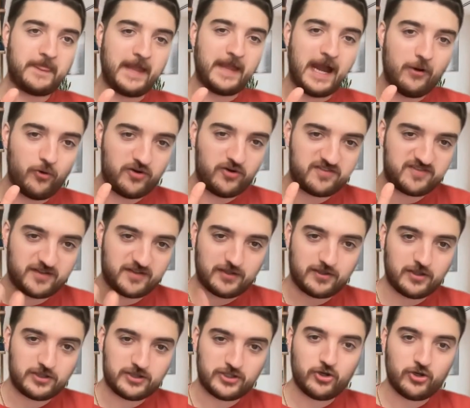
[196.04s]
I was
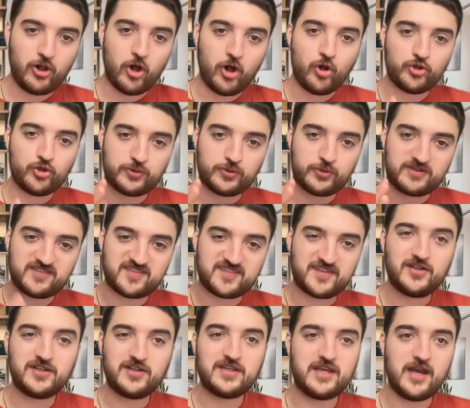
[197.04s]
a little older, but
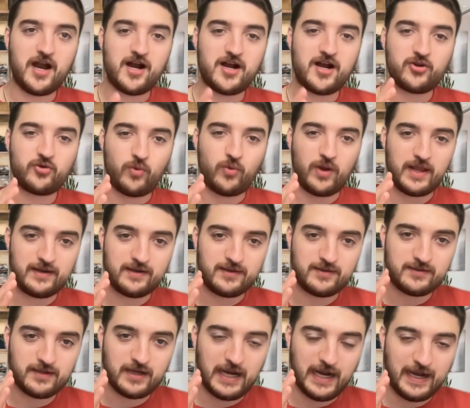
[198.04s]
still young
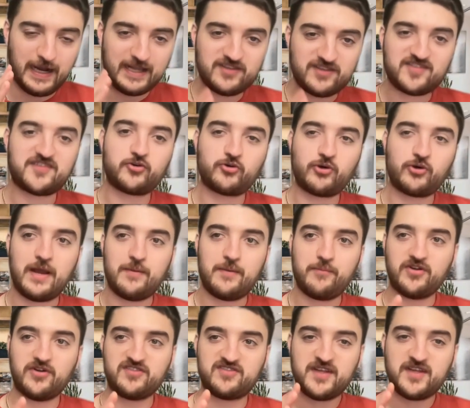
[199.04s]
when uh, Instagram
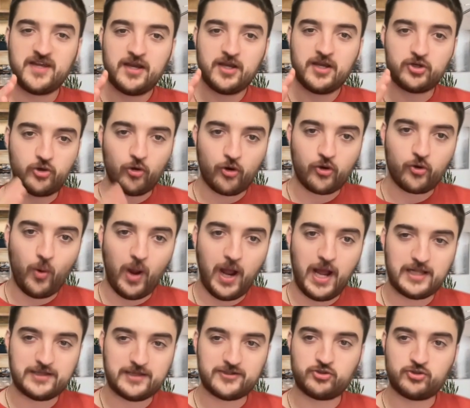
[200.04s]
was going
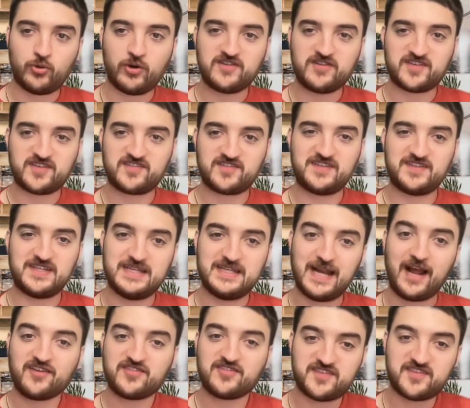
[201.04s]
wild in 2016.
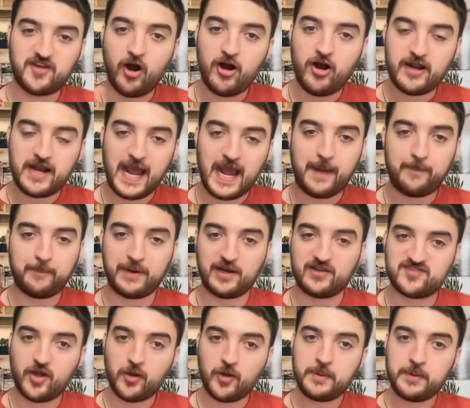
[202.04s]
I saw it happen. I
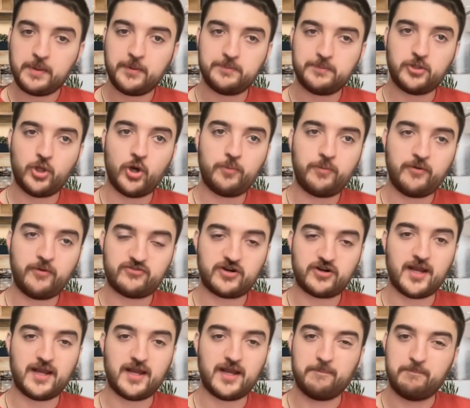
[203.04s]
saw people blow up
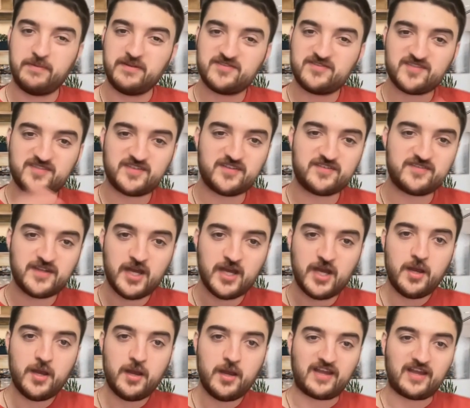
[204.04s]
overnight and businesses
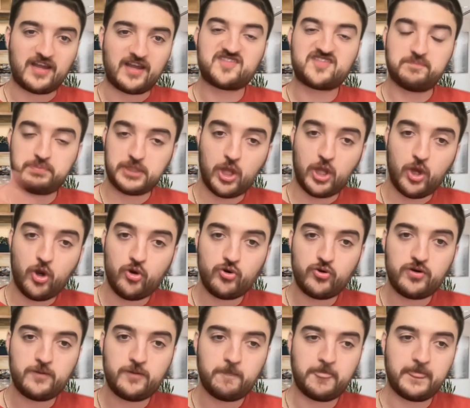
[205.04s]

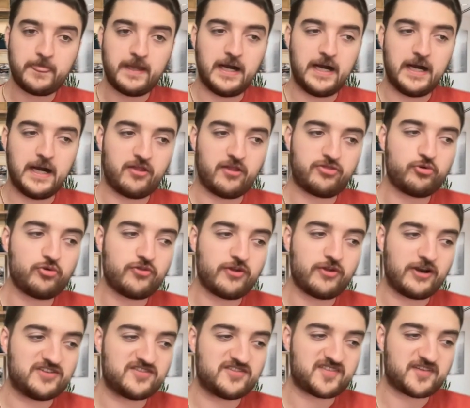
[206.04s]
explode uh, through
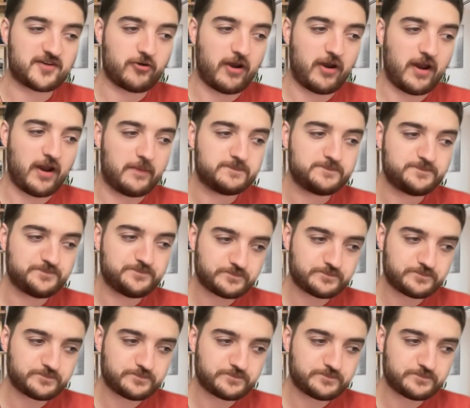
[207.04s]
their Instagram,